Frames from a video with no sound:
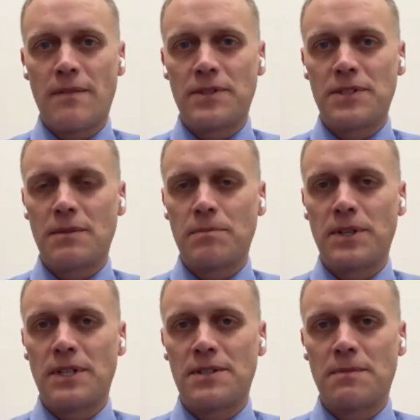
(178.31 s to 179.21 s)
we obviously
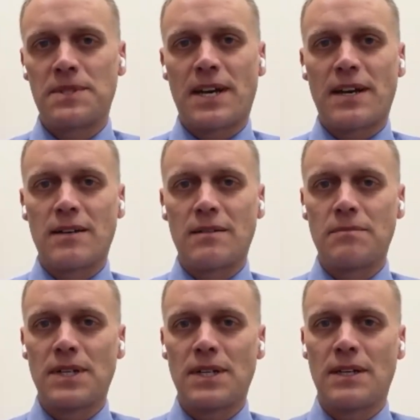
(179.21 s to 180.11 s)
put in some
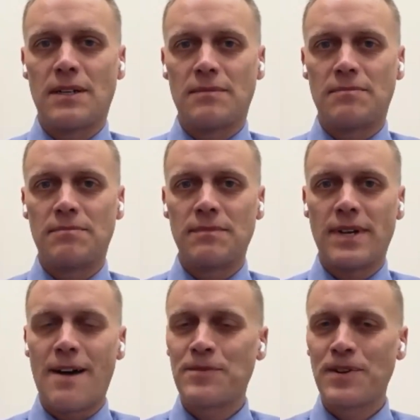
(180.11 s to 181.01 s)
time
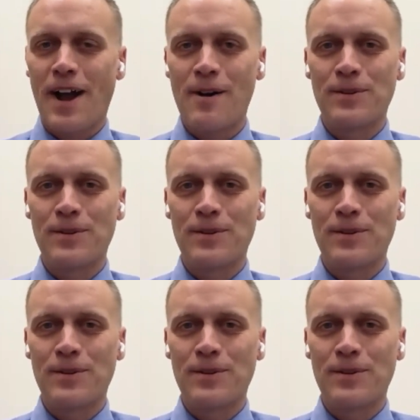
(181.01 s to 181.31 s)
after